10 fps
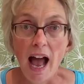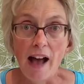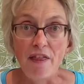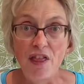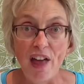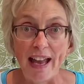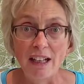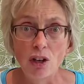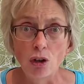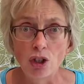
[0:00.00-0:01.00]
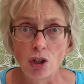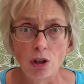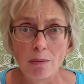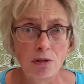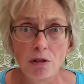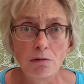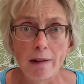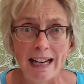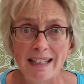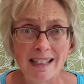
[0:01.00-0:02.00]
And then God took them through the
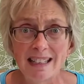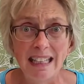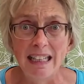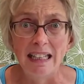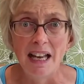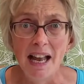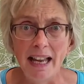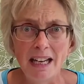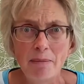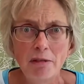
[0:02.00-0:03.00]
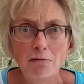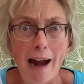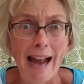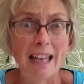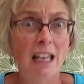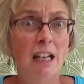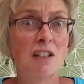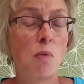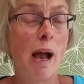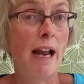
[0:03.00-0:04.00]
Red Sea in a
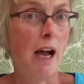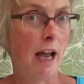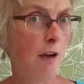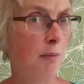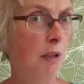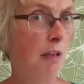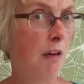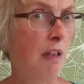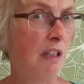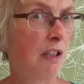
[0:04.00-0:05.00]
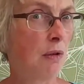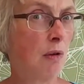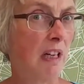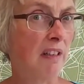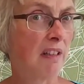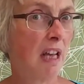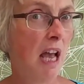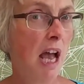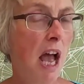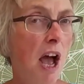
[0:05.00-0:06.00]
miraculous way. I hope you know these stories.
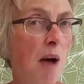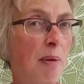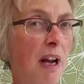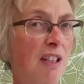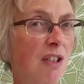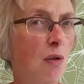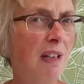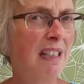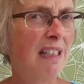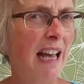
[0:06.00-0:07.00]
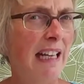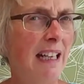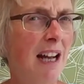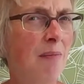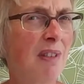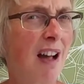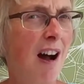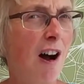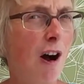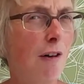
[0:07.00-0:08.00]
But our story today comes
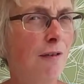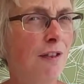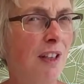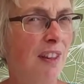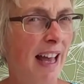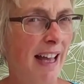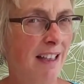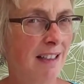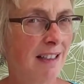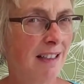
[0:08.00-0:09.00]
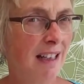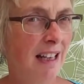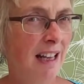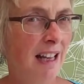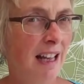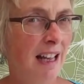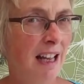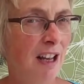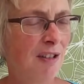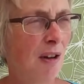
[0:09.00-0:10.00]
after that.
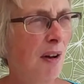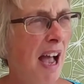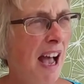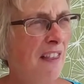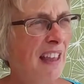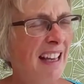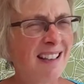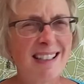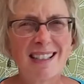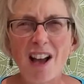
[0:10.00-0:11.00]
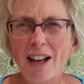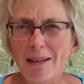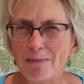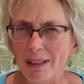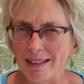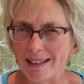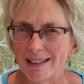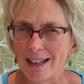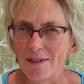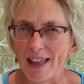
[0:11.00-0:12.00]
So the excitement
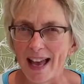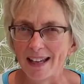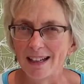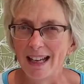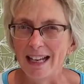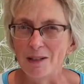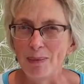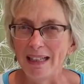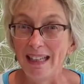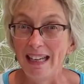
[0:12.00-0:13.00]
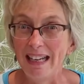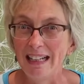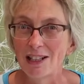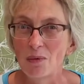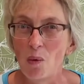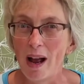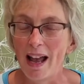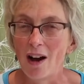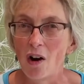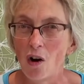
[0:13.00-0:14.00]
of that is beginning to
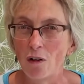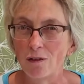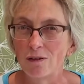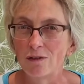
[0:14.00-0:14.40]
wear off.